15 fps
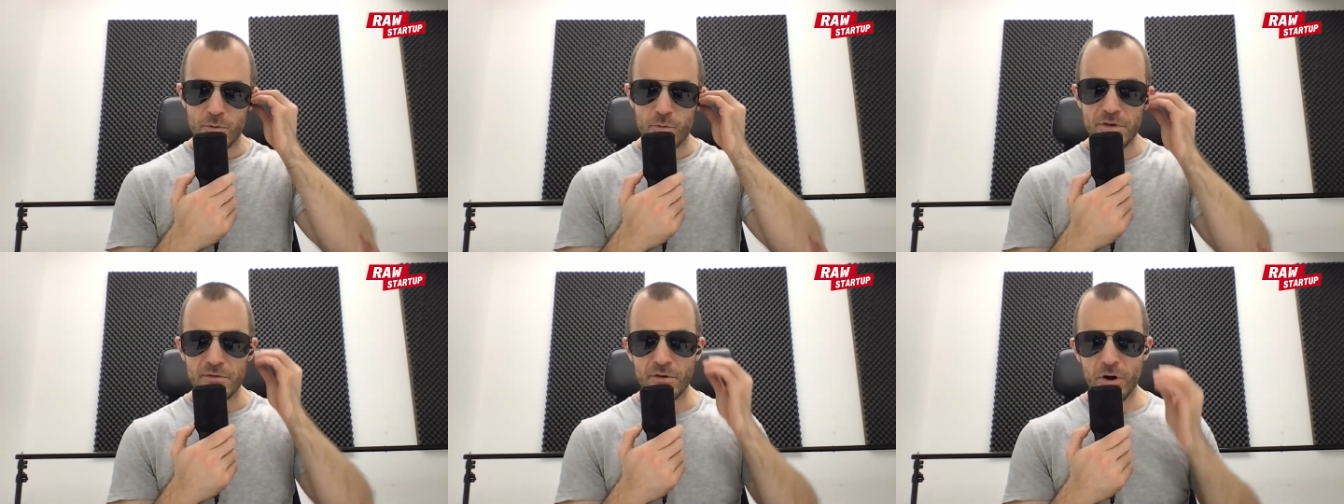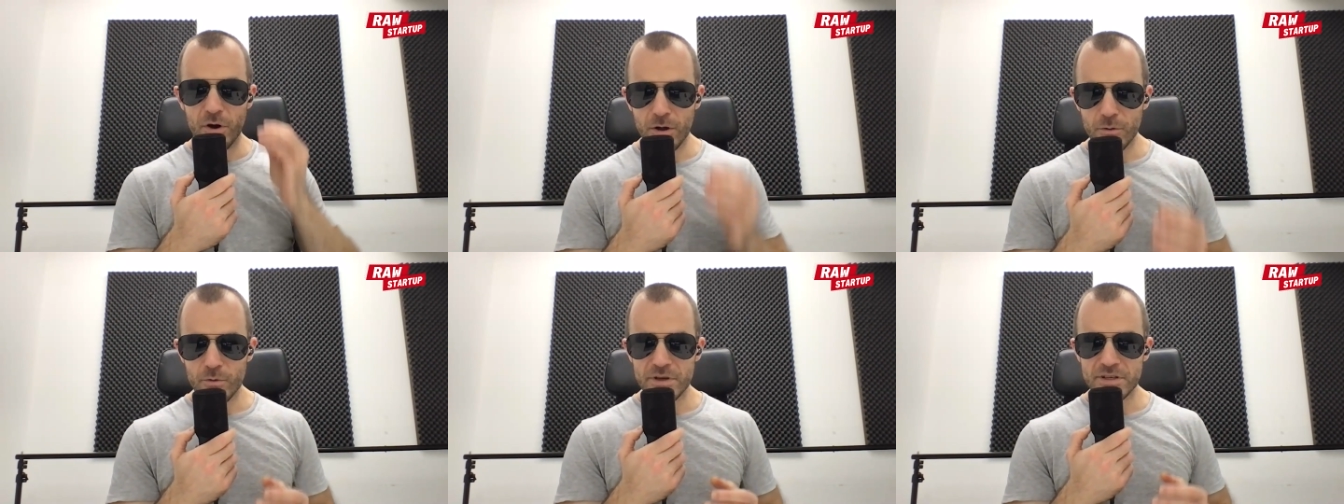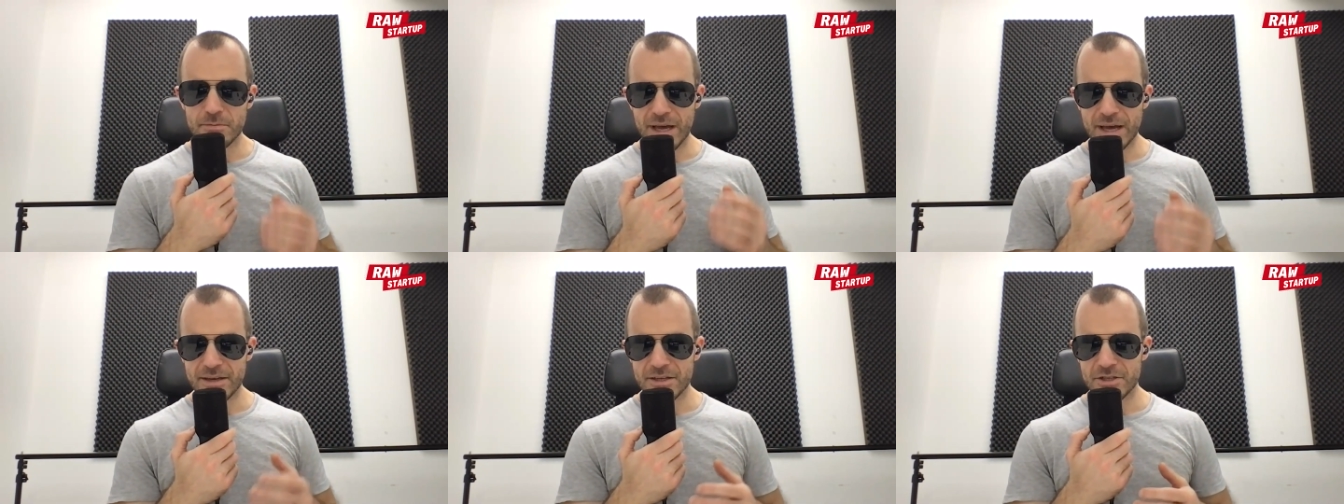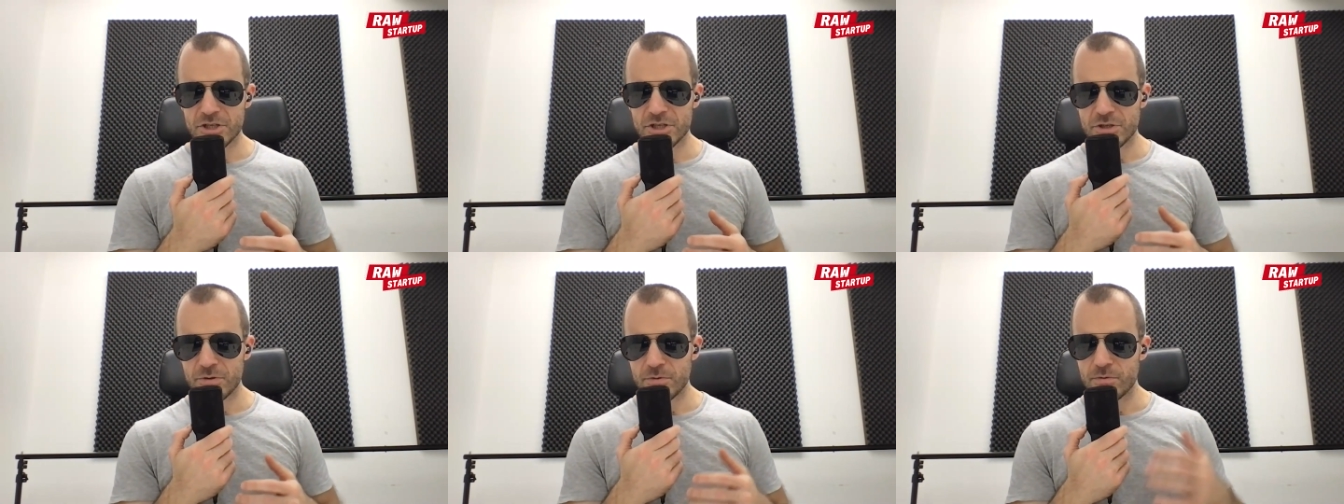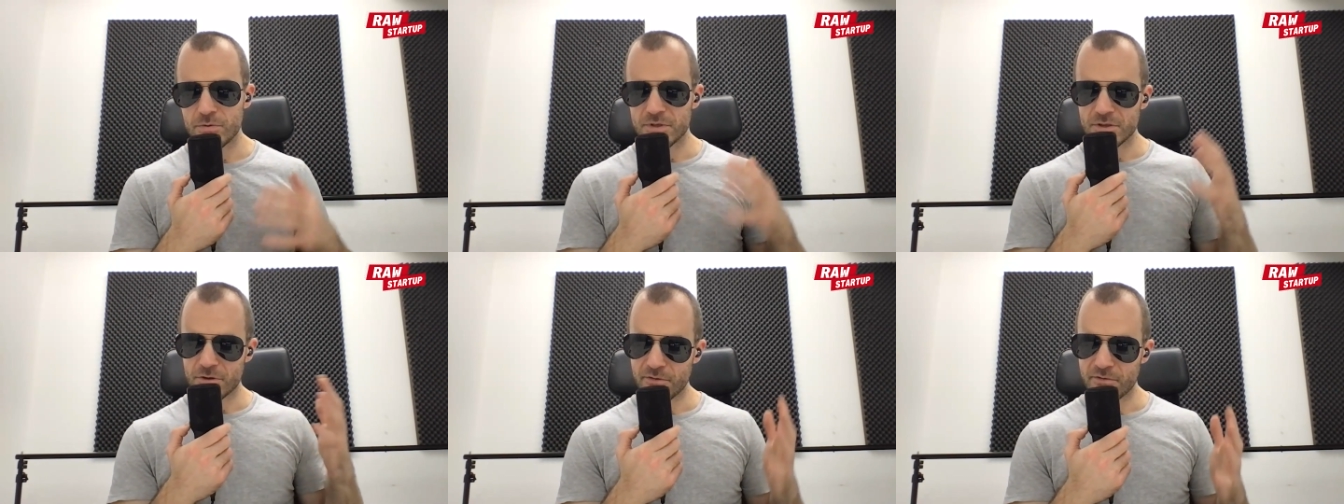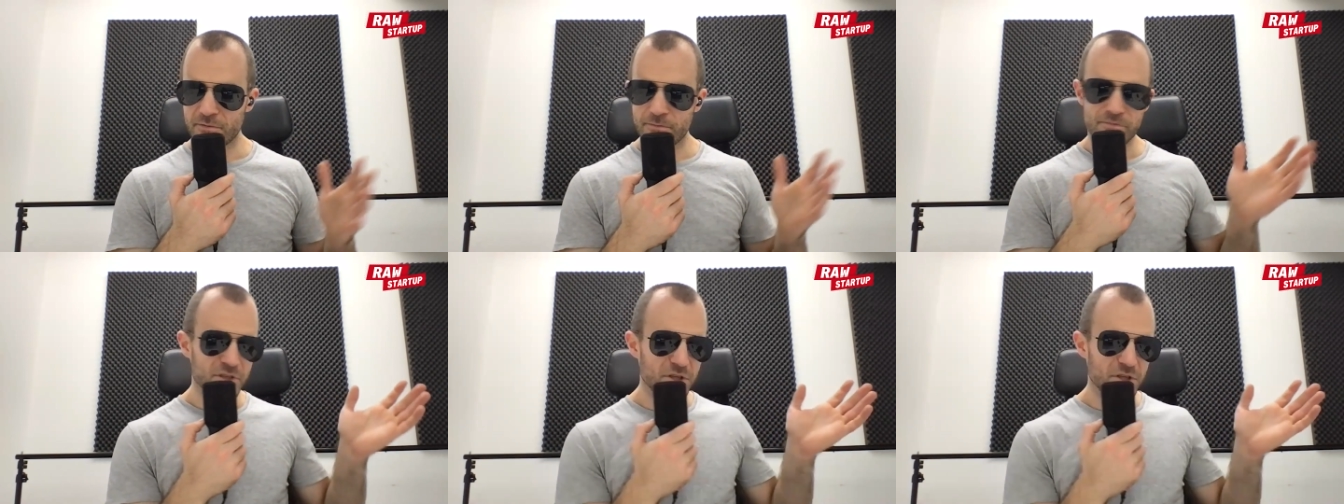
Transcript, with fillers: we've always managed to sort of